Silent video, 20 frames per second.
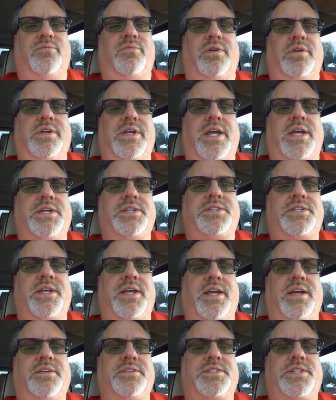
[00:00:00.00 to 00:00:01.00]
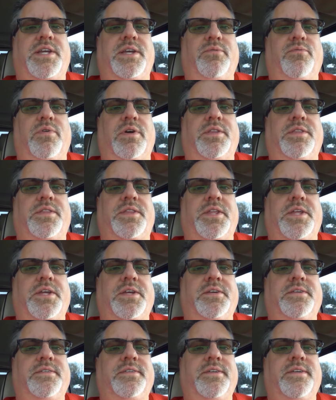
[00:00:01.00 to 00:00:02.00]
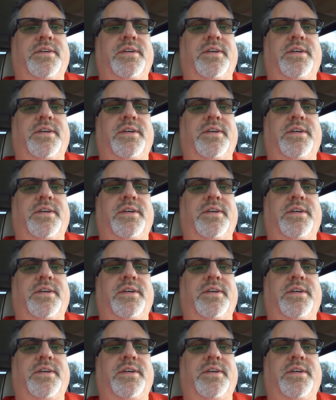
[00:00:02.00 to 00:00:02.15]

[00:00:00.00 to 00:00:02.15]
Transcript: Well, guys, I'll say one thing.